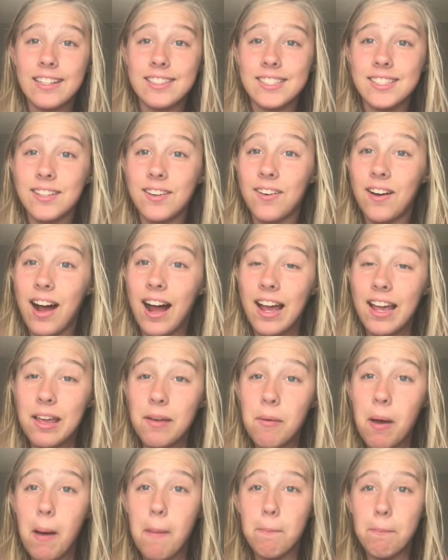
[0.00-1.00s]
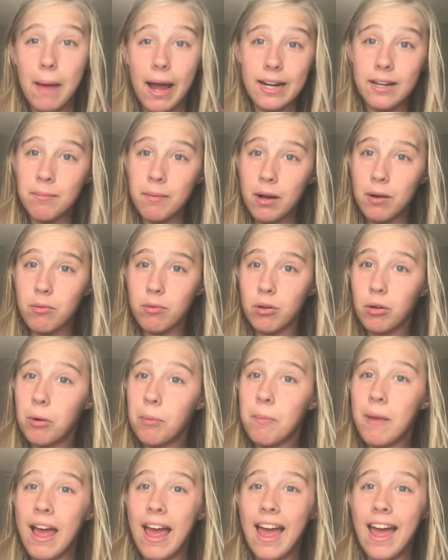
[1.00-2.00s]
So I am back in my
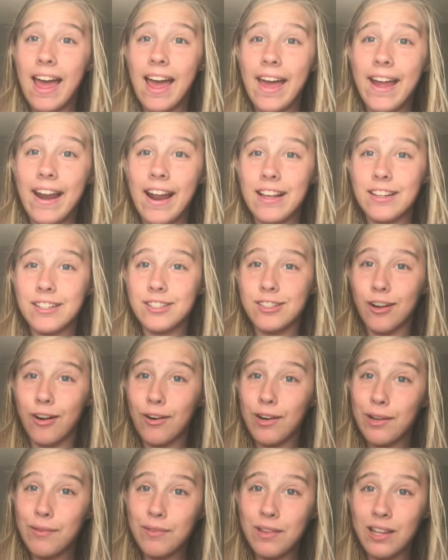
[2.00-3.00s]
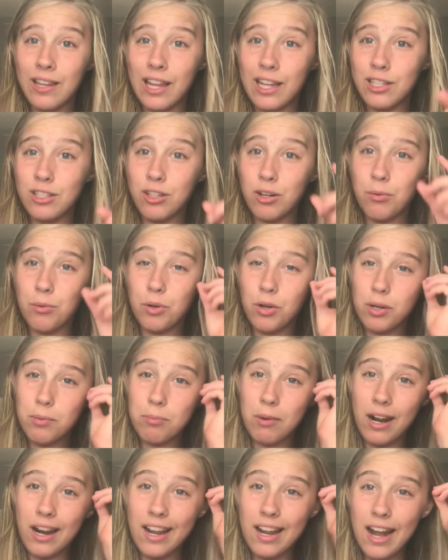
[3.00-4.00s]
room, and sorry if the lights are really
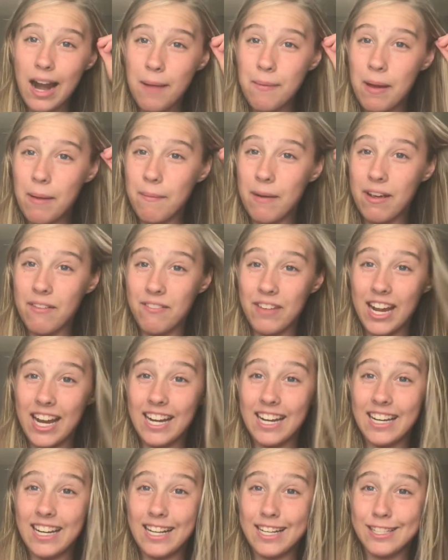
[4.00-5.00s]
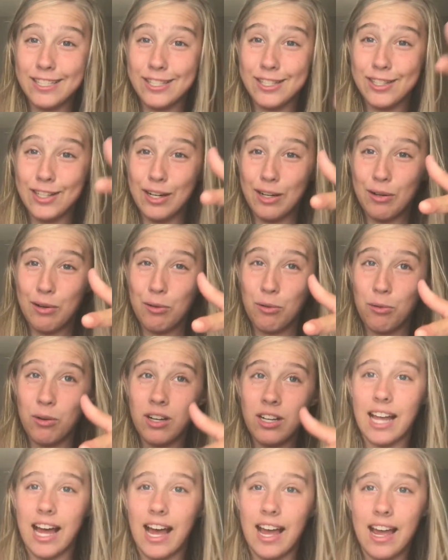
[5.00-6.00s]
bright. I'm at my vanity, so
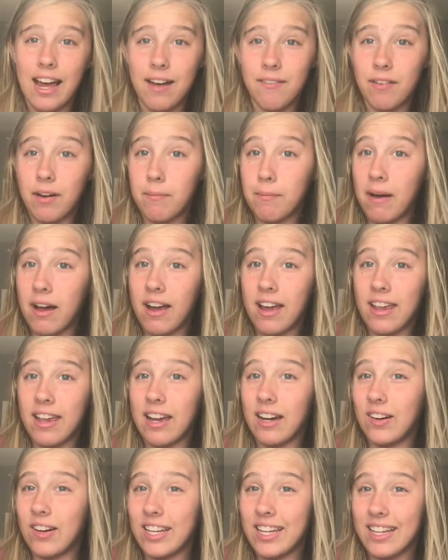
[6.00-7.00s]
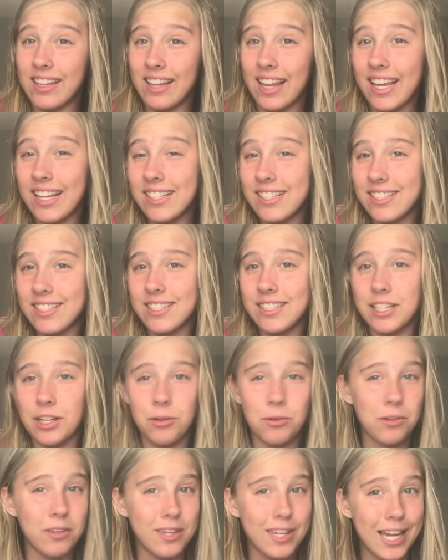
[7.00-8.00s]
I have on my LED lights.
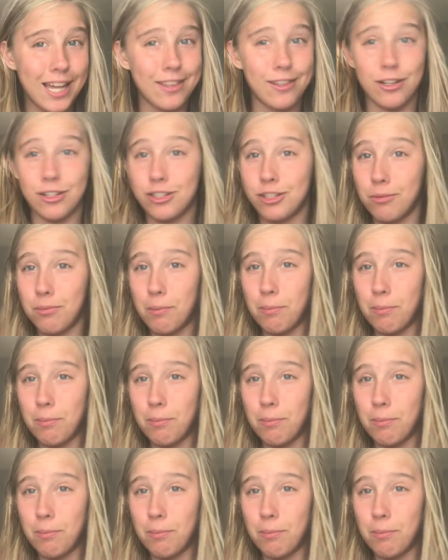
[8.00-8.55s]
So yeah, they're super